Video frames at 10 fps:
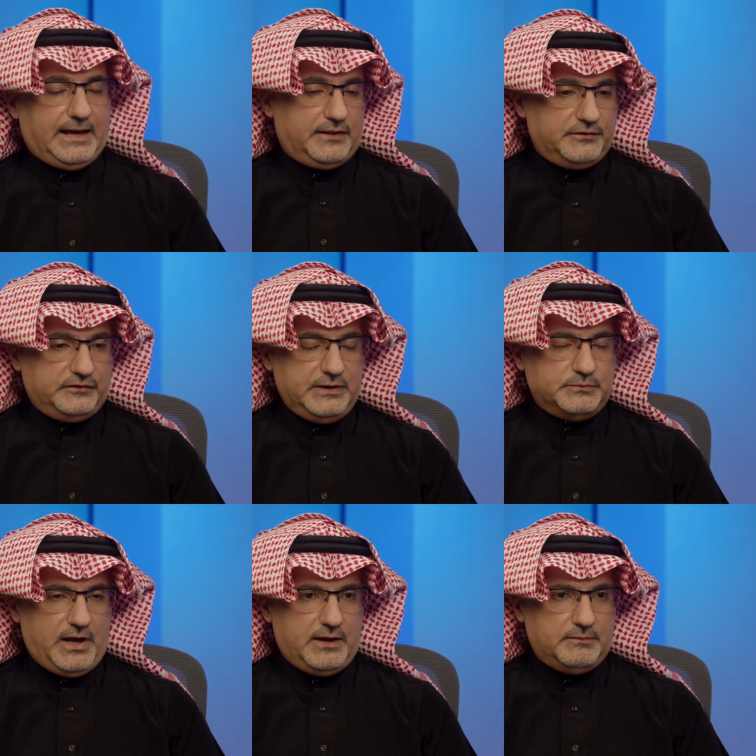And at the
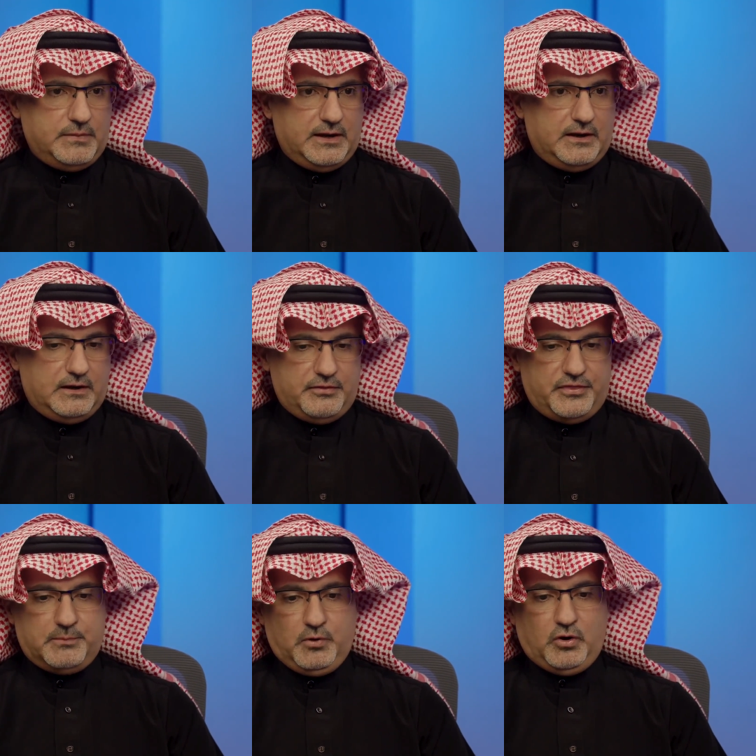same time,
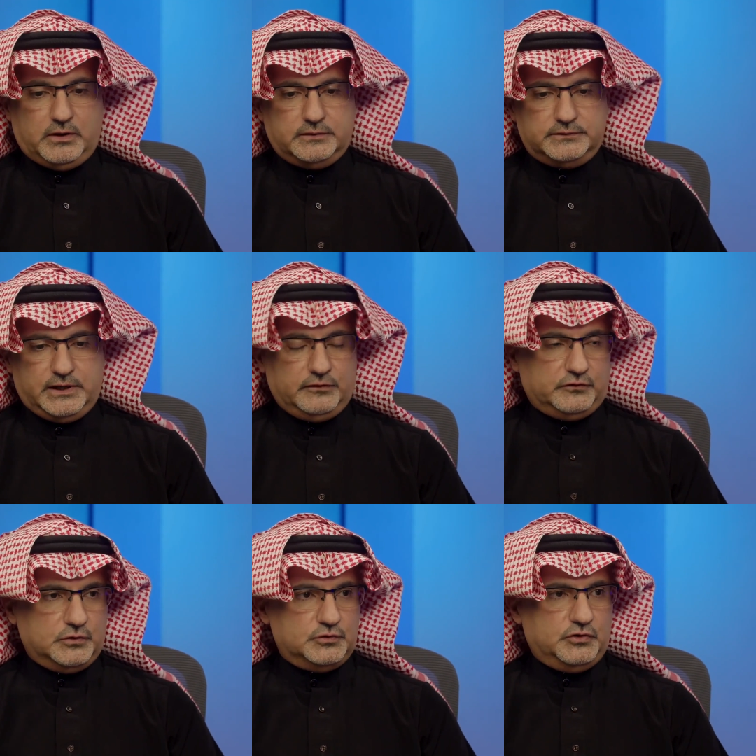the book
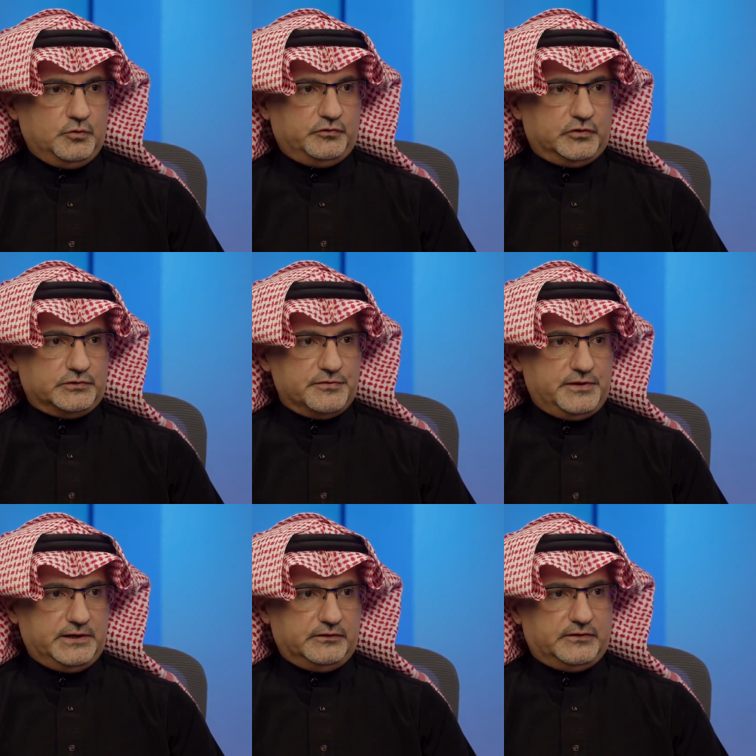tells you to do certain
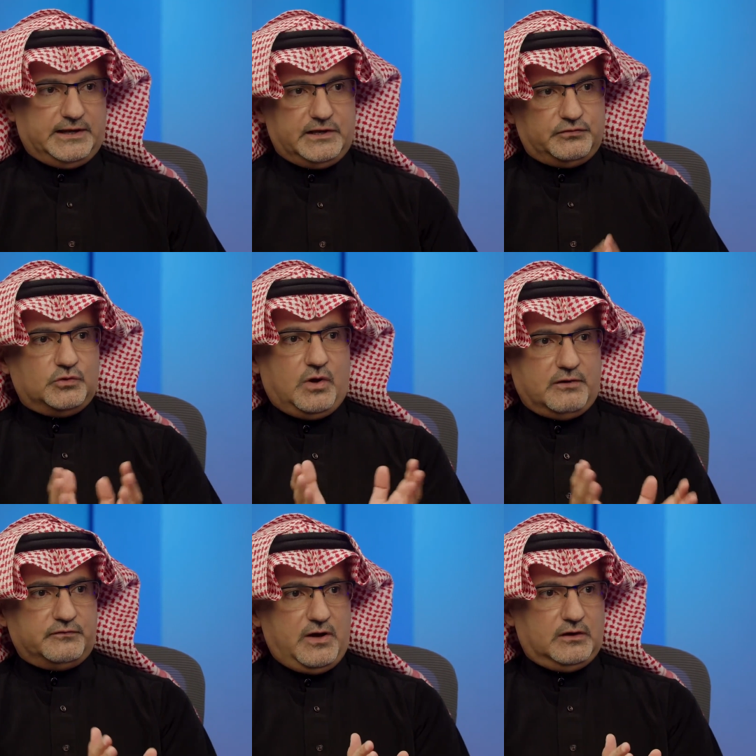things that if you do
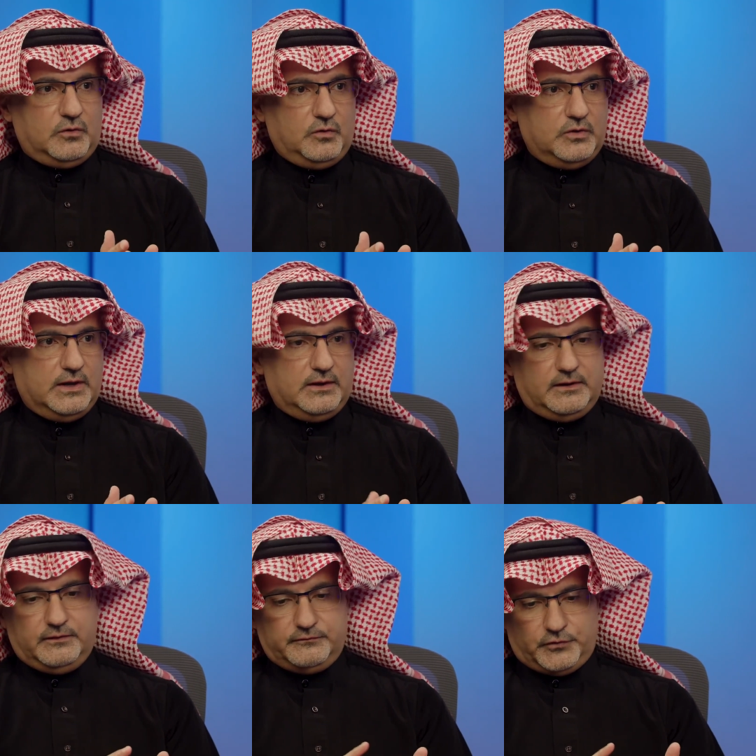not follow,
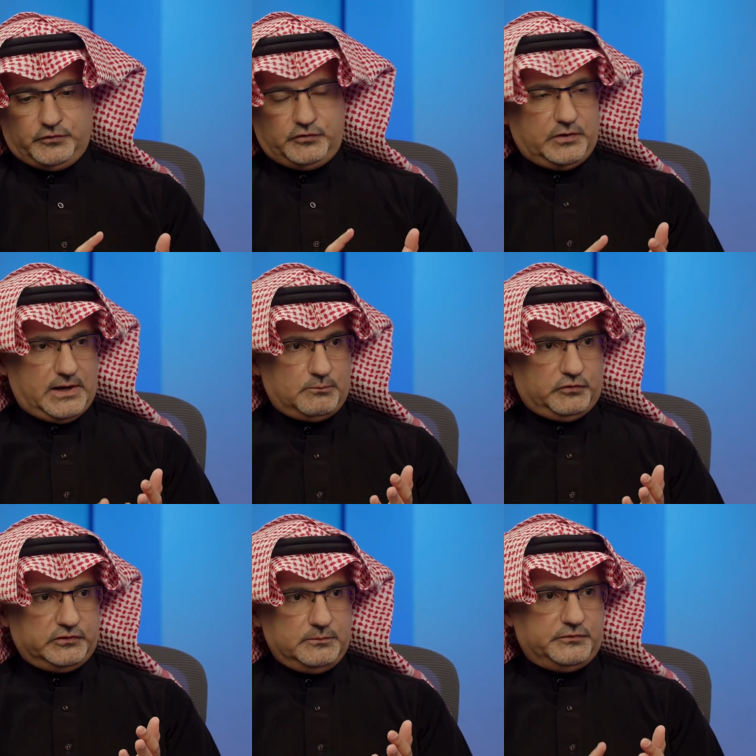first, you're not a
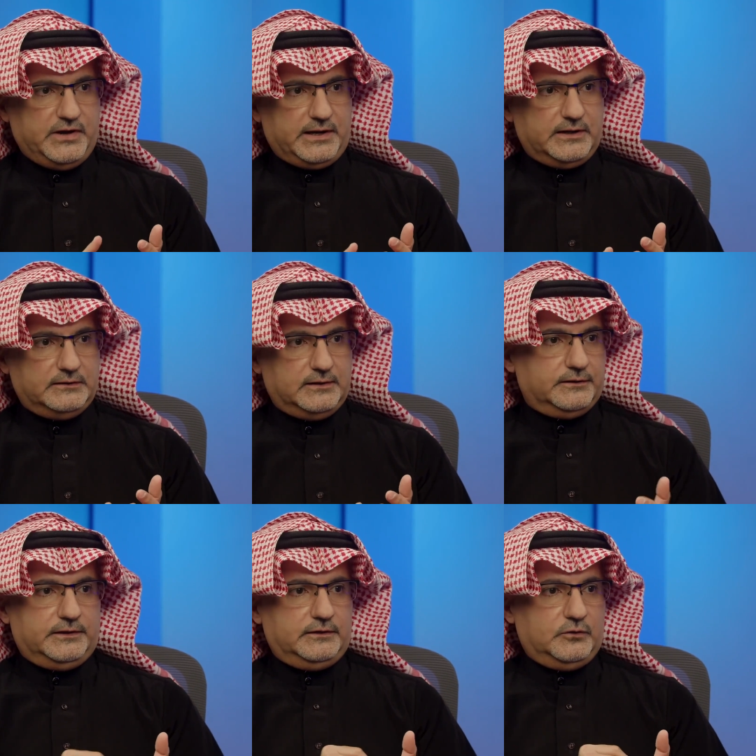Muslim. Second,
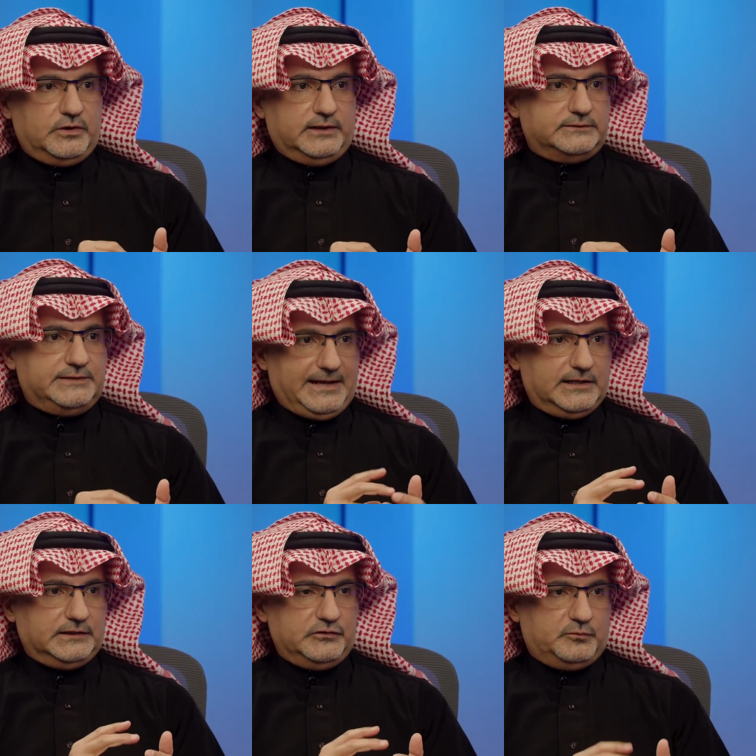you're not
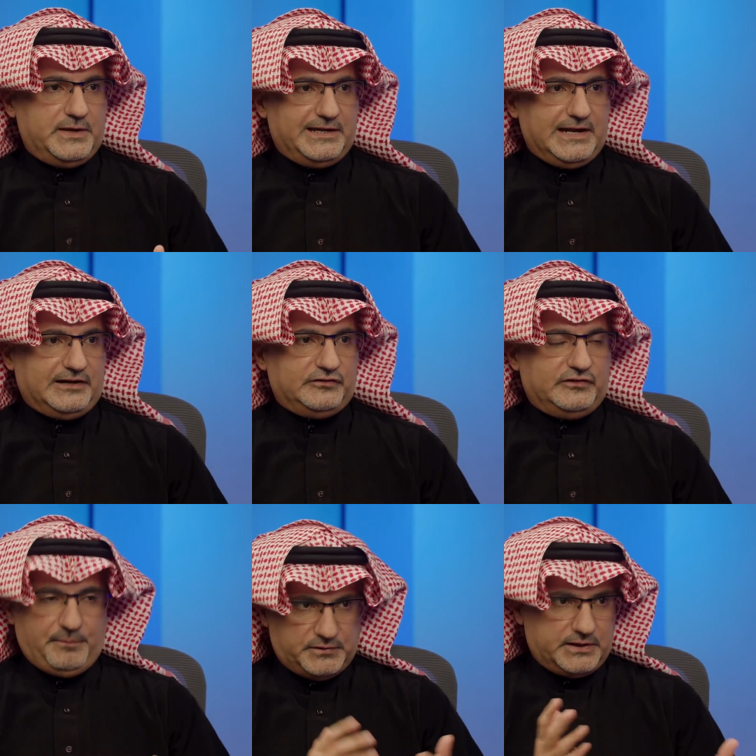technically speaking
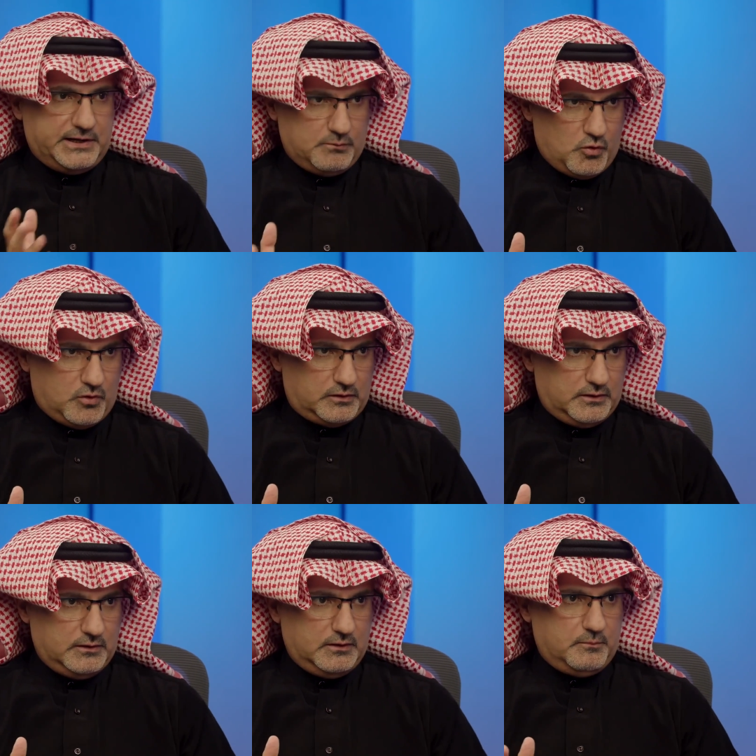accepted
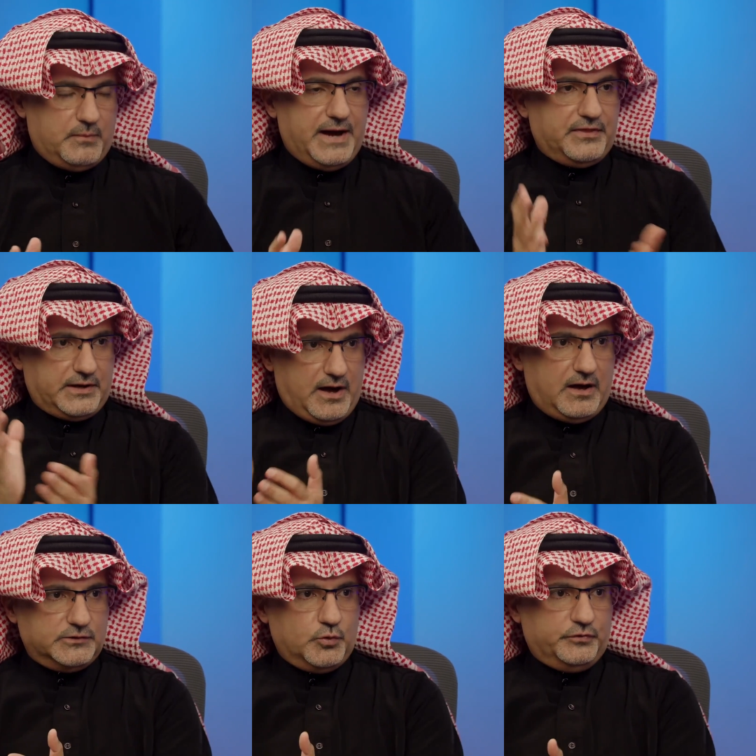anymore by the
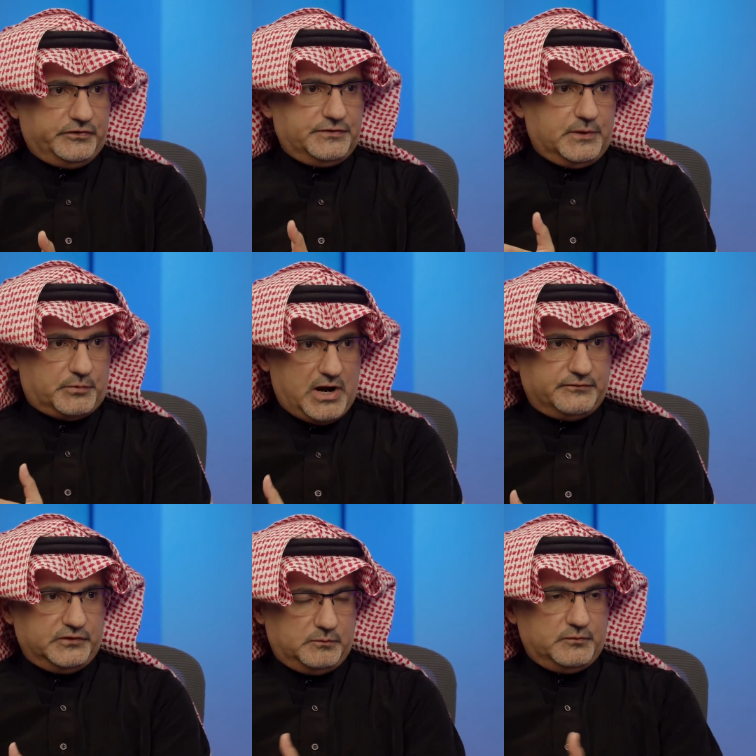God who sent the
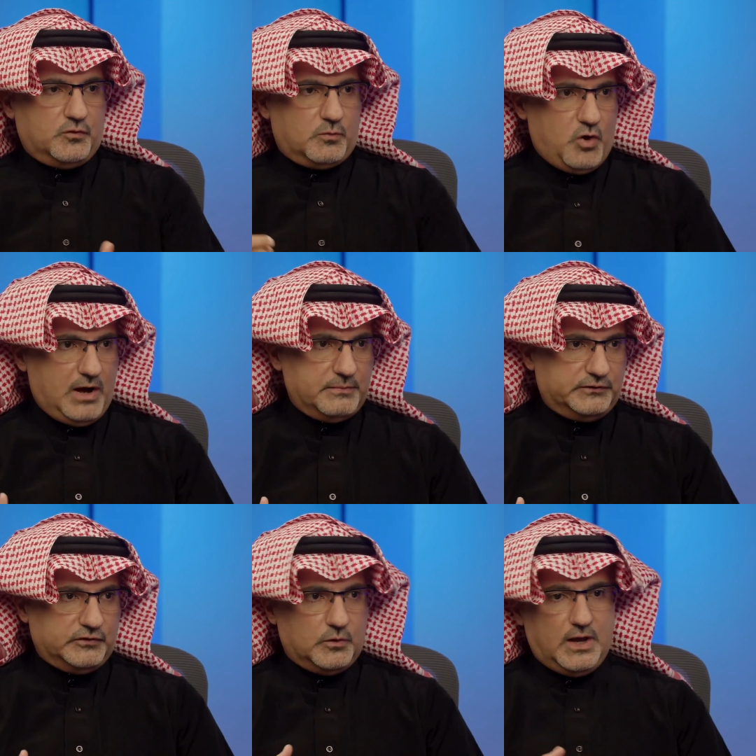prophets before
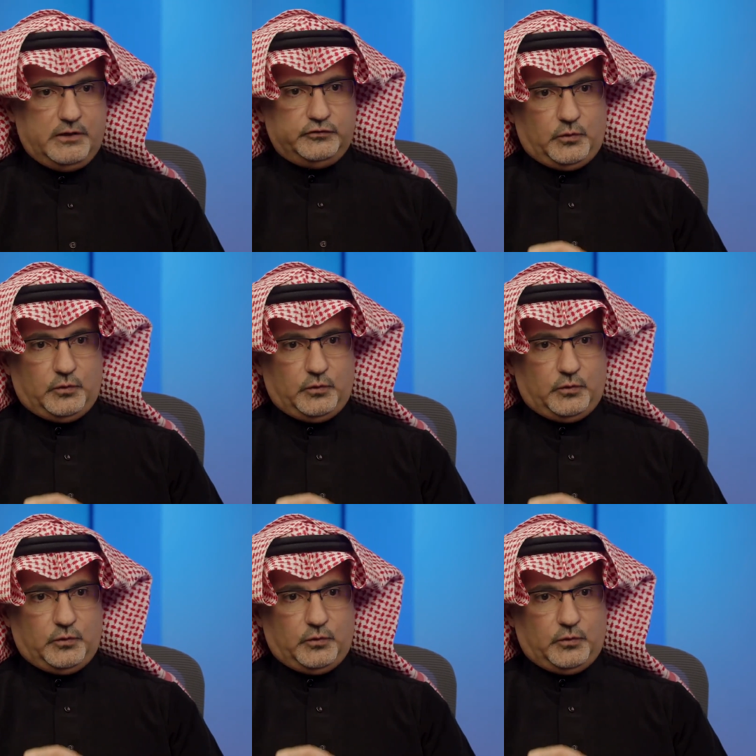Muhammad. So